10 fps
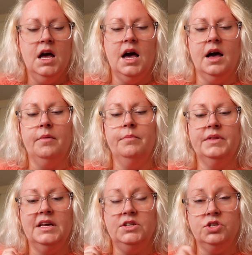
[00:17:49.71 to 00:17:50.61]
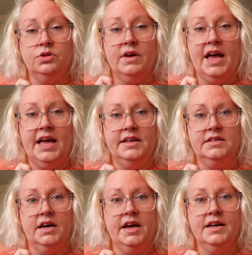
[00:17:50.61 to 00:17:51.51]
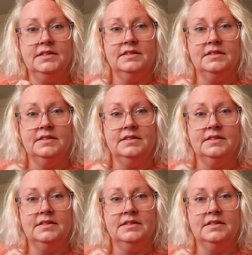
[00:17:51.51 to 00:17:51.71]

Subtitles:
but they do hand dye it.